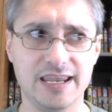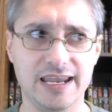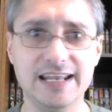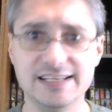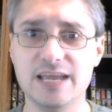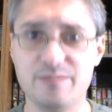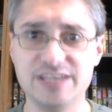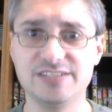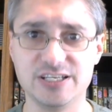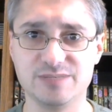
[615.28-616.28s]
It is a
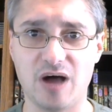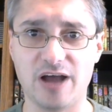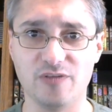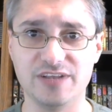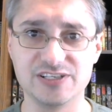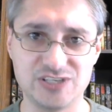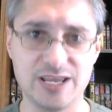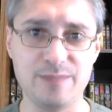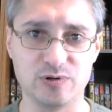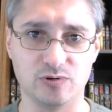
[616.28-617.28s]
business model that is
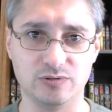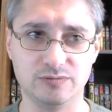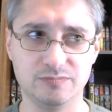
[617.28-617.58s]
typical.